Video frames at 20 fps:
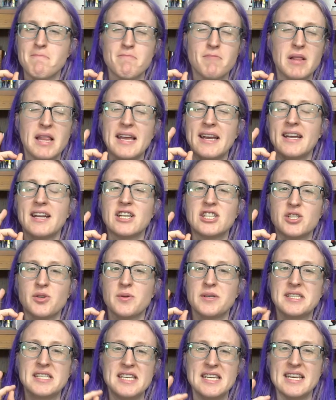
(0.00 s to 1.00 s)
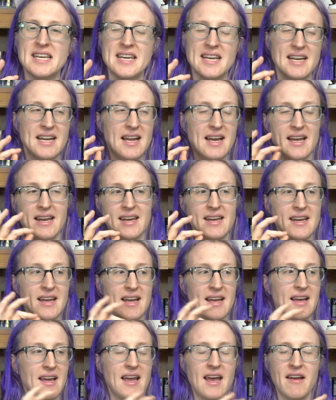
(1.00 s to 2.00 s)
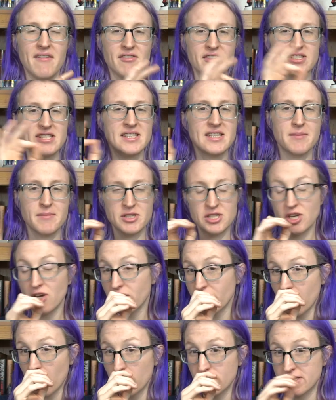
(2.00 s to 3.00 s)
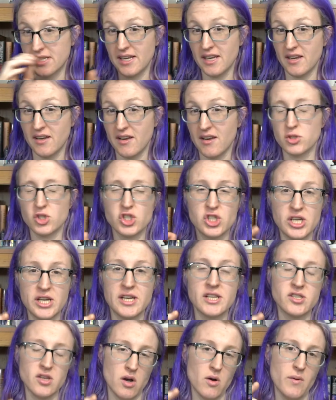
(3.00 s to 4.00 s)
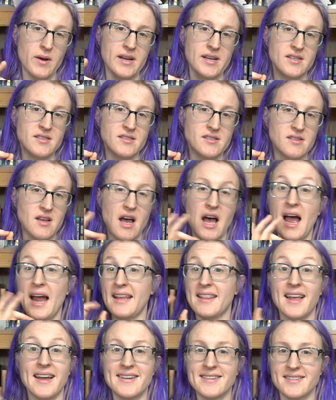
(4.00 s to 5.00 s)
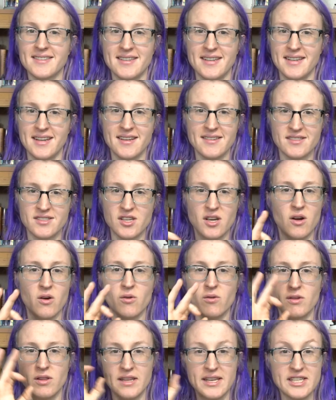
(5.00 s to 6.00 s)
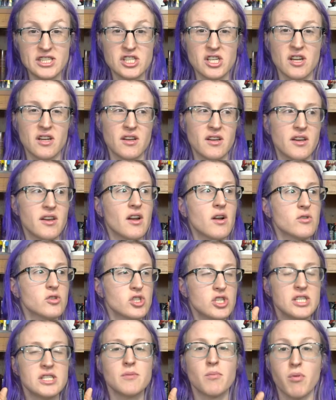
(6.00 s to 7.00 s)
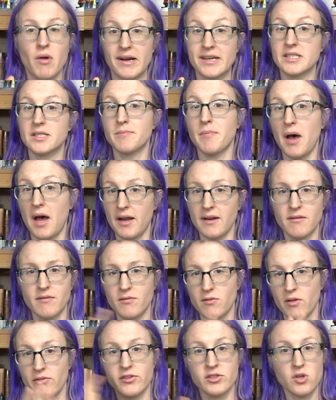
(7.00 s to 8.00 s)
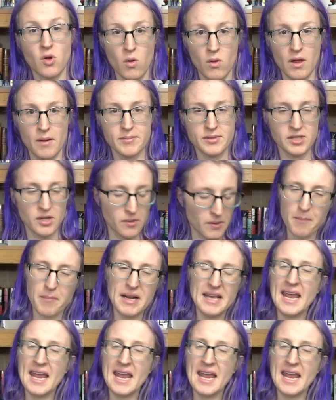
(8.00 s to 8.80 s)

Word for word: playing it to a T. And I every scene that Michelle Yeoh is in, she is always a highlight in it. So at least, you know, she's a bright spot throughout this whole episode. But